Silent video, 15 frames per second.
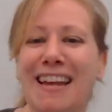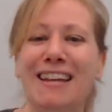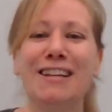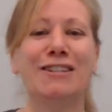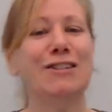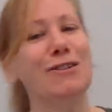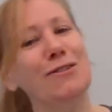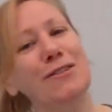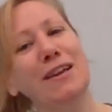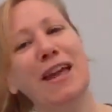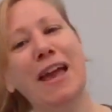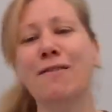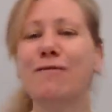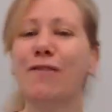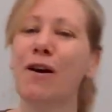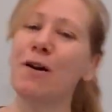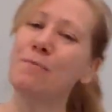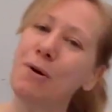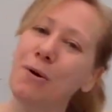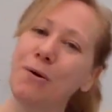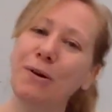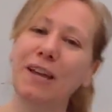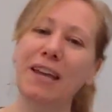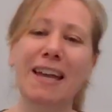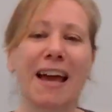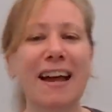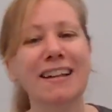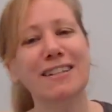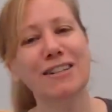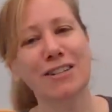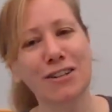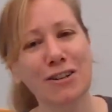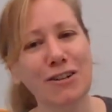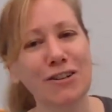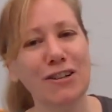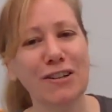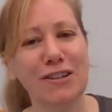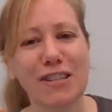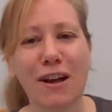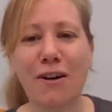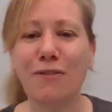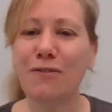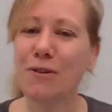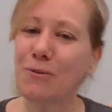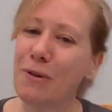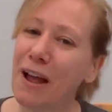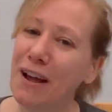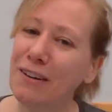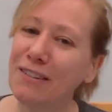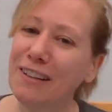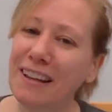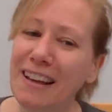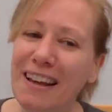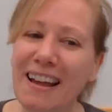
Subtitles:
You do the campfire pokey and you turn yourself around.